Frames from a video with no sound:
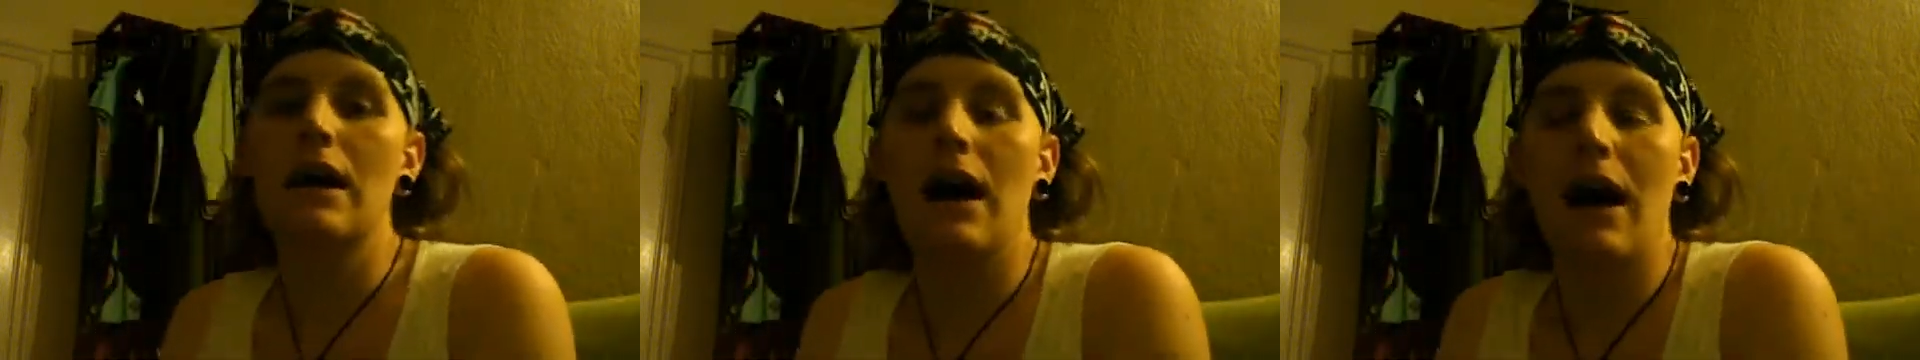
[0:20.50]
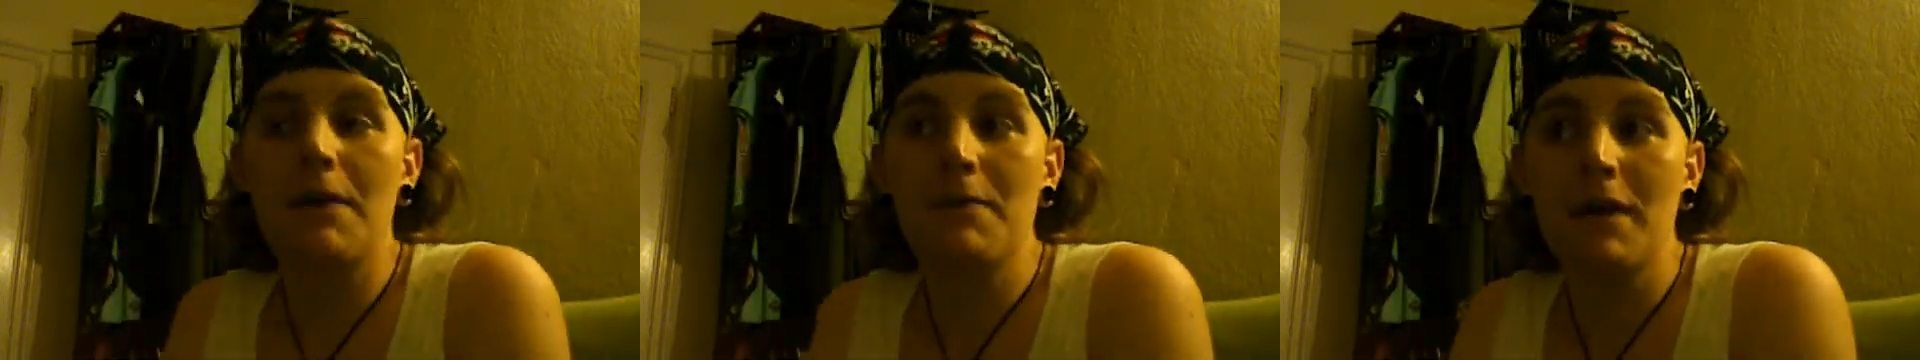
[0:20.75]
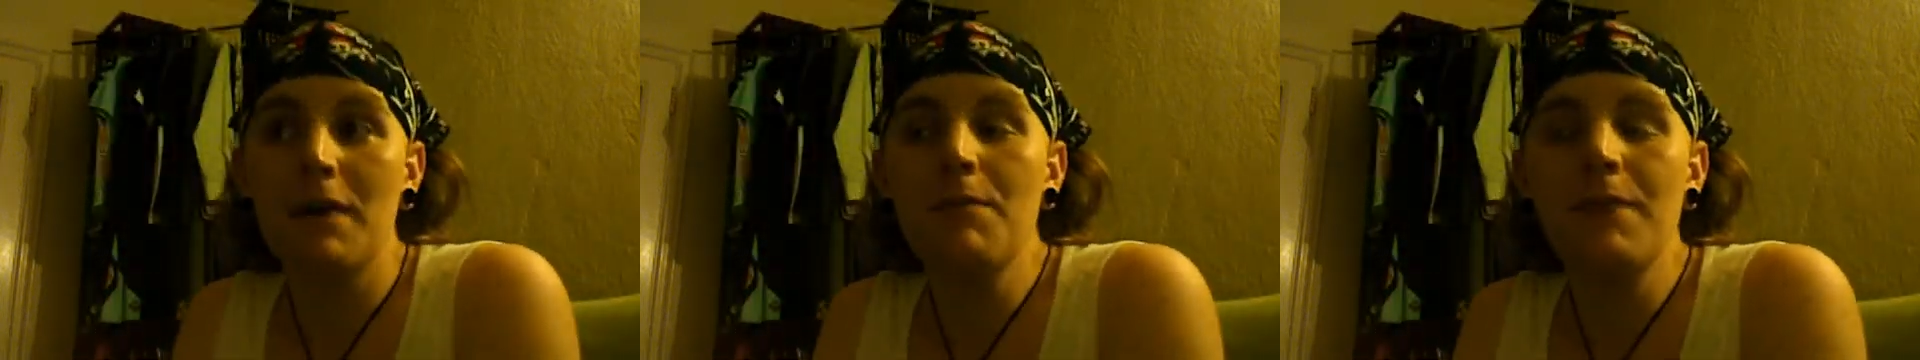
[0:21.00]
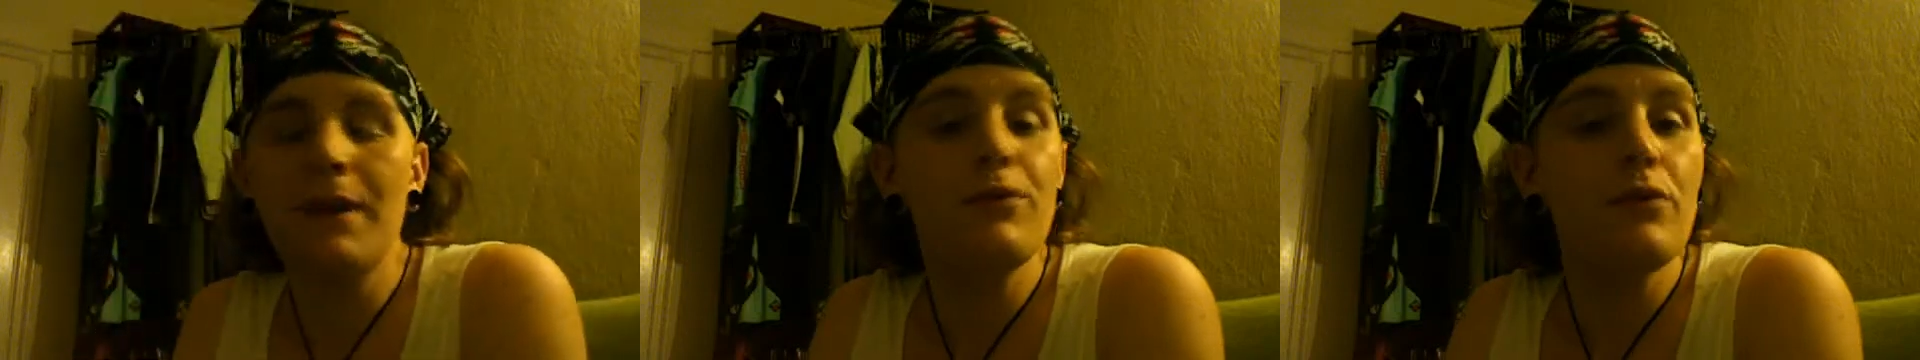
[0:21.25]
I mean
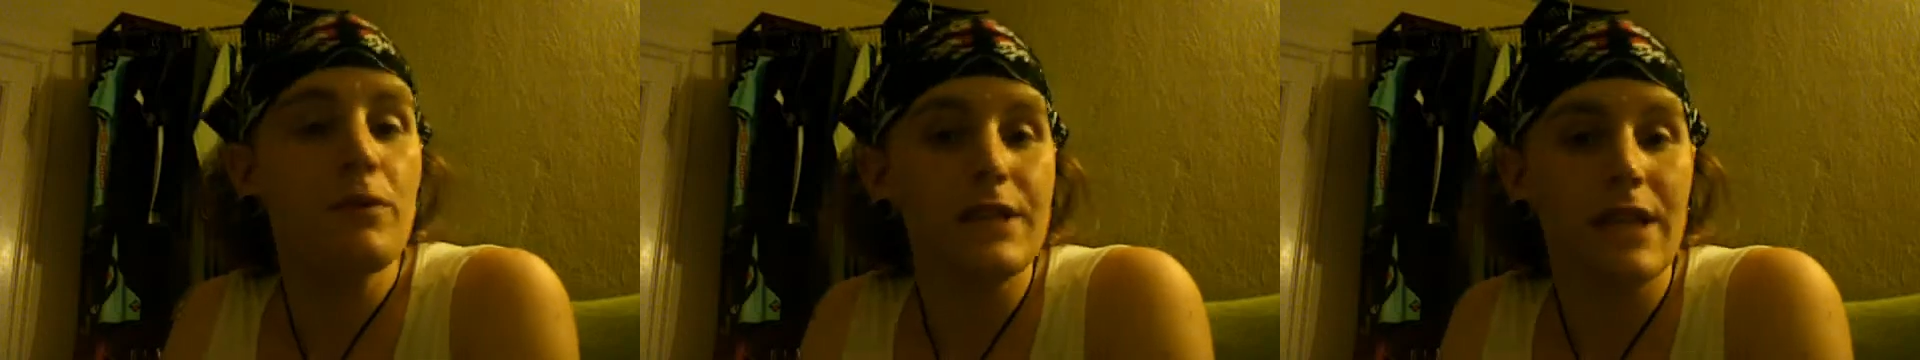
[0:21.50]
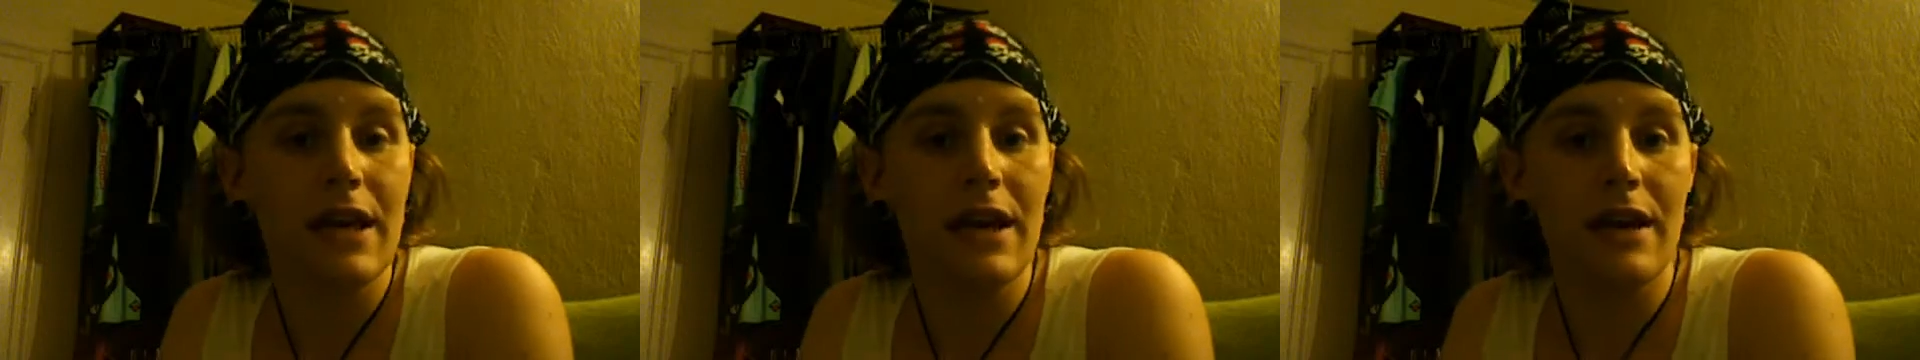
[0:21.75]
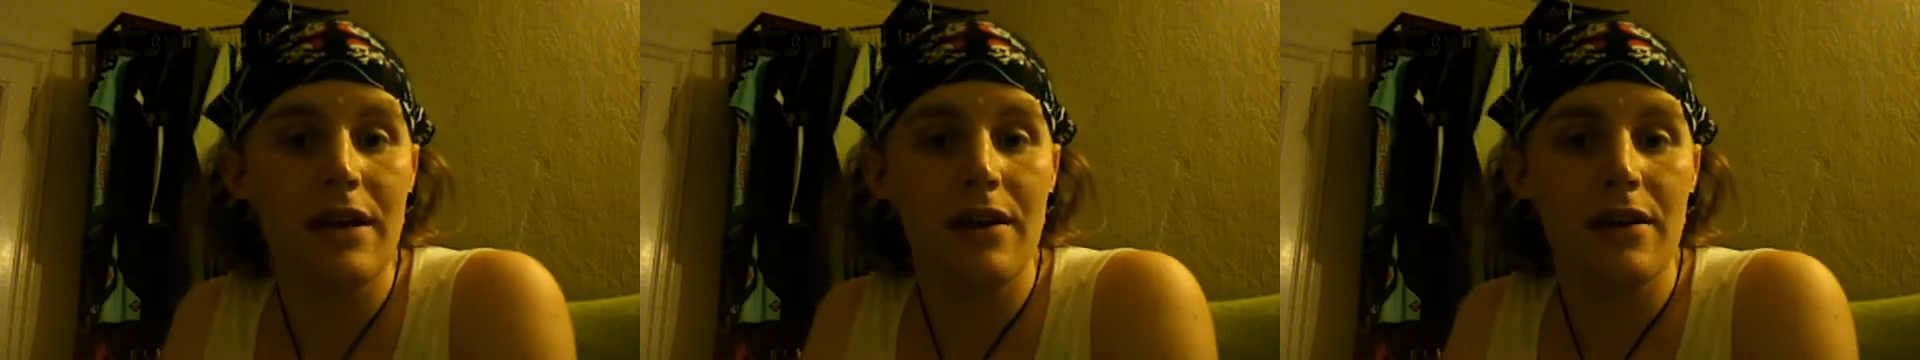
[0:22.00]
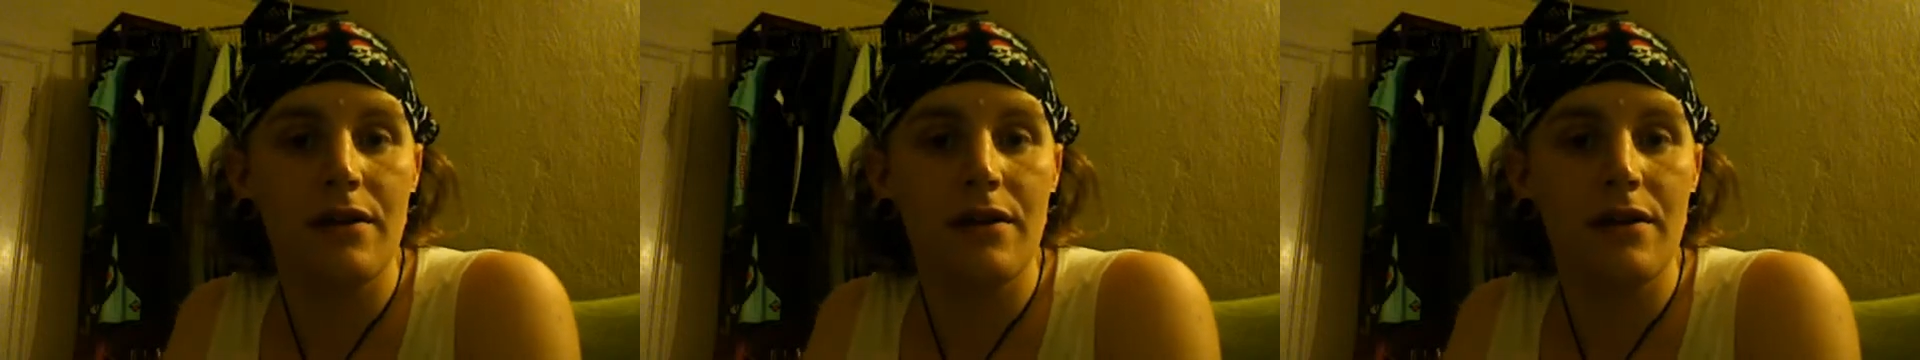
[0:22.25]
people who say